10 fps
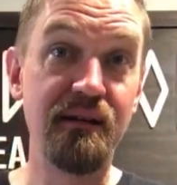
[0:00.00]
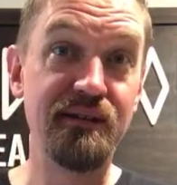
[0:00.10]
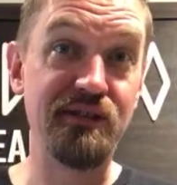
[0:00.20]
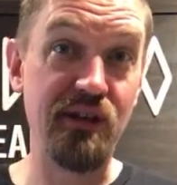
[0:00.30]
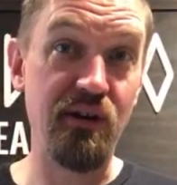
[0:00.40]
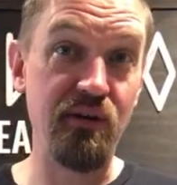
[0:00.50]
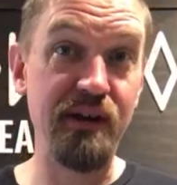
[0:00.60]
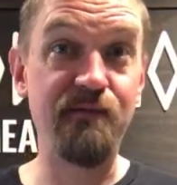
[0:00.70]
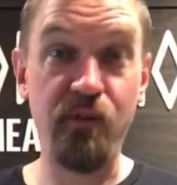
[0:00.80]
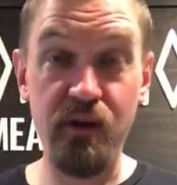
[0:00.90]
So he
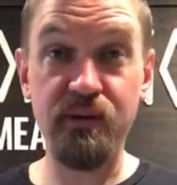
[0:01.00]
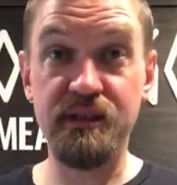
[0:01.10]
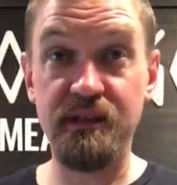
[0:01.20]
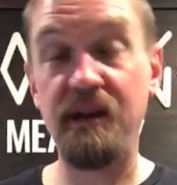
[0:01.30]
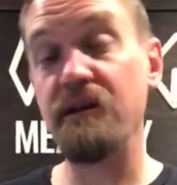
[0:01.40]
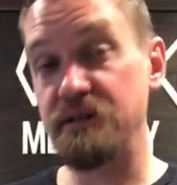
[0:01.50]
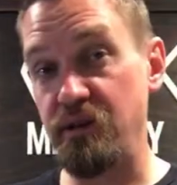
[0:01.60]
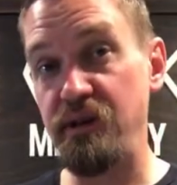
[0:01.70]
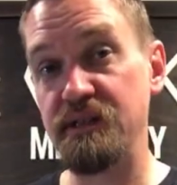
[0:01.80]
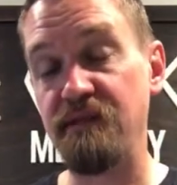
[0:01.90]
frequents it there. So
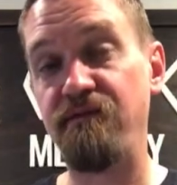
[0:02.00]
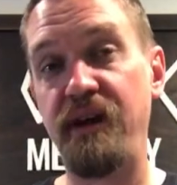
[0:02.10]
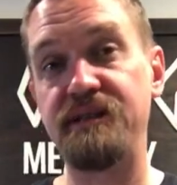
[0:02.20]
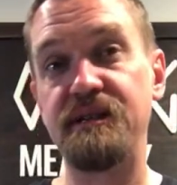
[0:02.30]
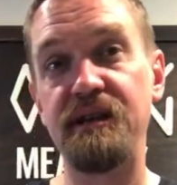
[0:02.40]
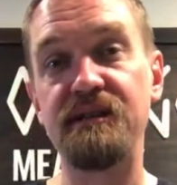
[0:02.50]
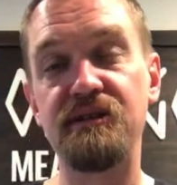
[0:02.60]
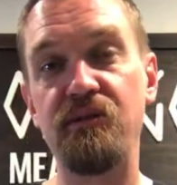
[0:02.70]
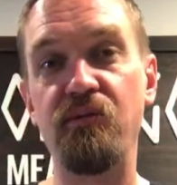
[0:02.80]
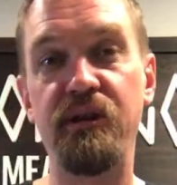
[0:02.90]
he's invested
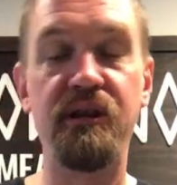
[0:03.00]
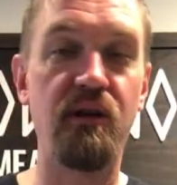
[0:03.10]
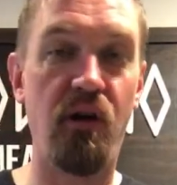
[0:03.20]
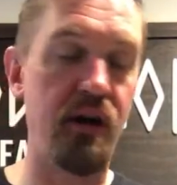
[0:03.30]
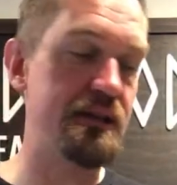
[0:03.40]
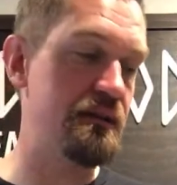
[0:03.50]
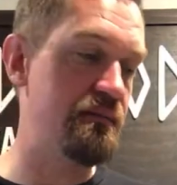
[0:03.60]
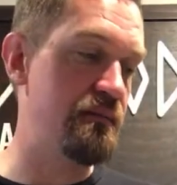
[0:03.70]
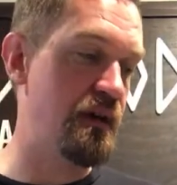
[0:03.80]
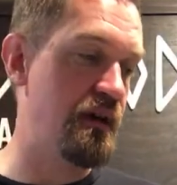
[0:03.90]
into a really
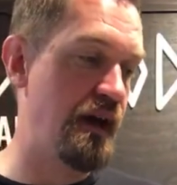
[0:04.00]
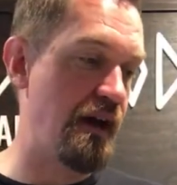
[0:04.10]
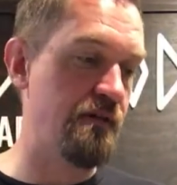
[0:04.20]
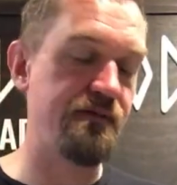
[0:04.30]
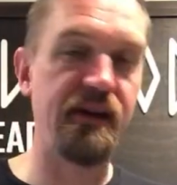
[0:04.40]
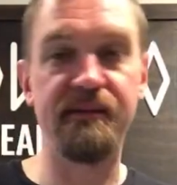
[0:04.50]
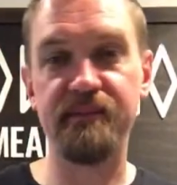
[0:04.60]
awesome outfit.